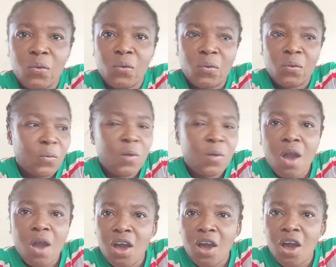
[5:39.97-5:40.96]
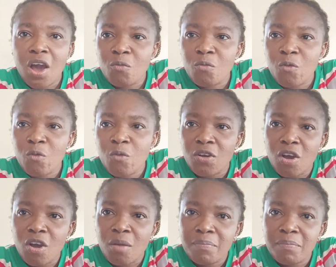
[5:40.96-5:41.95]
Welcome, welcome,
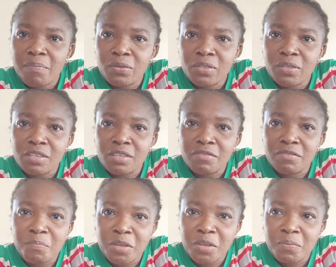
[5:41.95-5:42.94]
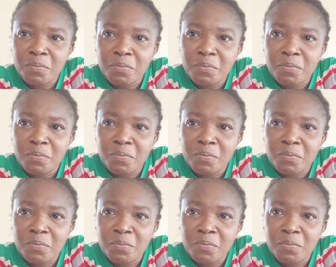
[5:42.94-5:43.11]
my beautiful people.